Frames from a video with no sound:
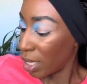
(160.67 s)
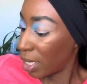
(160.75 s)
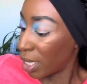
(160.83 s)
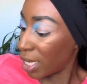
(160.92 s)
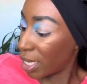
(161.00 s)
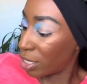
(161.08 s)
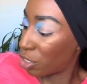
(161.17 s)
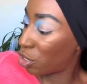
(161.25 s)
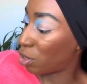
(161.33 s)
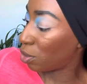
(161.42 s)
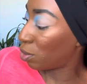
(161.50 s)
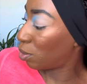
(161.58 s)

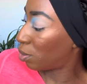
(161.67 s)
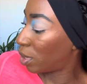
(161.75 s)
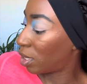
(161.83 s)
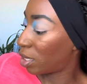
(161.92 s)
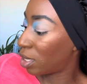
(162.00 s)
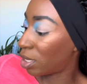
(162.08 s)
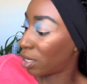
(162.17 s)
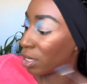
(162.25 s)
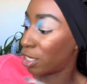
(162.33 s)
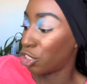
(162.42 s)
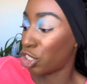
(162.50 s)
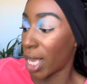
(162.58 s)
into the
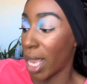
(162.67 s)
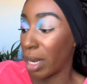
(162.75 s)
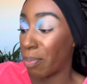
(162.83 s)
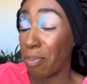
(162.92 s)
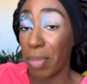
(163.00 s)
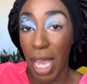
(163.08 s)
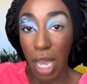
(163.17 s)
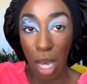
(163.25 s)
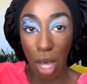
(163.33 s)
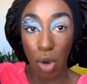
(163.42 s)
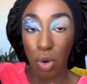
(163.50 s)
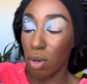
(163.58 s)
shade
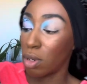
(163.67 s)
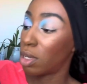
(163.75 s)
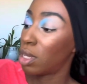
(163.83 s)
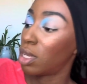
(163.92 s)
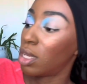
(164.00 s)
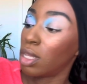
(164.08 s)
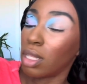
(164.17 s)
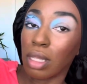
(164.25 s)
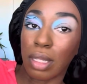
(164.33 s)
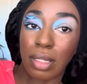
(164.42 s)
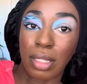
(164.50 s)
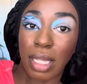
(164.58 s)
Bingo.
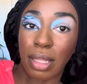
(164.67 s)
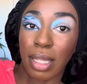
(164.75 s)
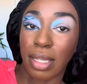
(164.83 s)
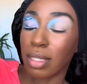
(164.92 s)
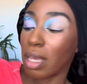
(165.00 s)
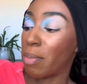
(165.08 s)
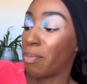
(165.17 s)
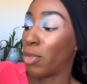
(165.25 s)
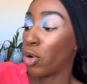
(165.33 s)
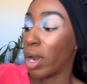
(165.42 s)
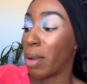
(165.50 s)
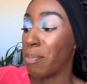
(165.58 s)
Looks like this, a
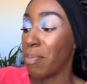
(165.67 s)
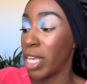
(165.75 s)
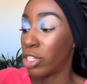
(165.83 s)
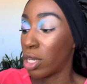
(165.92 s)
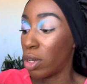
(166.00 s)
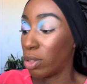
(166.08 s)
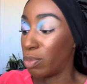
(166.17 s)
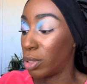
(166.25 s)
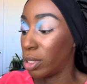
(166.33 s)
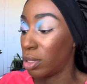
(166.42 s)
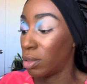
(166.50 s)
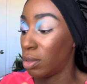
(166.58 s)
more mid-tone
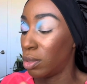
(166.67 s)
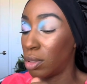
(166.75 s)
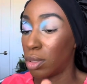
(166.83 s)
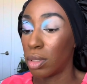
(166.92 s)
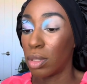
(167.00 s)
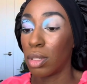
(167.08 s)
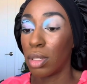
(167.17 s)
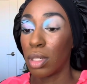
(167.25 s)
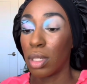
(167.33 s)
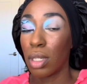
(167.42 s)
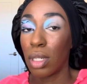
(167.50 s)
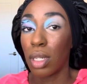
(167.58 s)
blue.
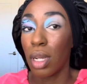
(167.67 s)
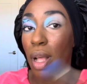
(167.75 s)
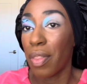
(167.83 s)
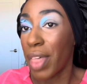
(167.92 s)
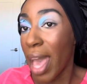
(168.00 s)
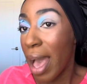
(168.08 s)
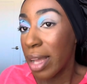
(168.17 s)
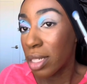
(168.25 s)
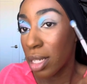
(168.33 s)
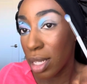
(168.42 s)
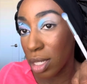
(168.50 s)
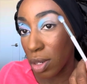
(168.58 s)
That
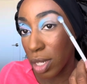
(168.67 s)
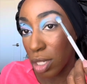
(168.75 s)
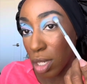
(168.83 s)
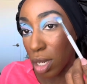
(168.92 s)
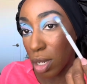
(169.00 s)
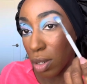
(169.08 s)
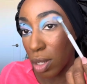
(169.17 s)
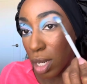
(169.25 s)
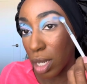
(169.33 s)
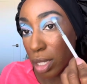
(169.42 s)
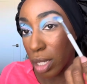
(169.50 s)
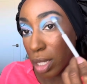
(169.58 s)
is going to go
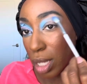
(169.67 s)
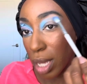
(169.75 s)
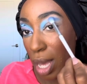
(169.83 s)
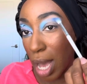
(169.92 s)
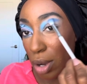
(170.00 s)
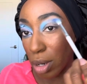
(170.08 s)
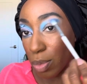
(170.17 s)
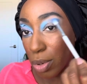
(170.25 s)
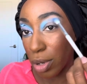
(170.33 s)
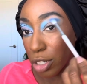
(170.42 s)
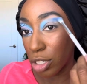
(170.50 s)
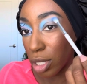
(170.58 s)
on the outer
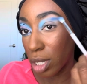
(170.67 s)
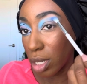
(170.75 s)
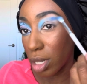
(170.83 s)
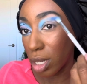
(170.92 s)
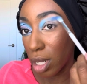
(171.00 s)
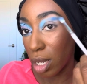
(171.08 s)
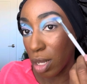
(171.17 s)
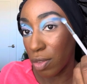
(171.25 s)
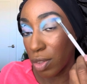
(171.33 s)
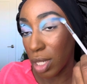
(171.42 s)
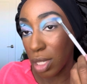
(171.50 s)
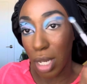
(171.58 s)
portion of
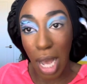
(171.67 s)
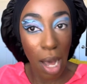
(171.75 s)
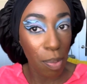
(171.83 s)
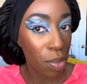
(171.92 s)
the top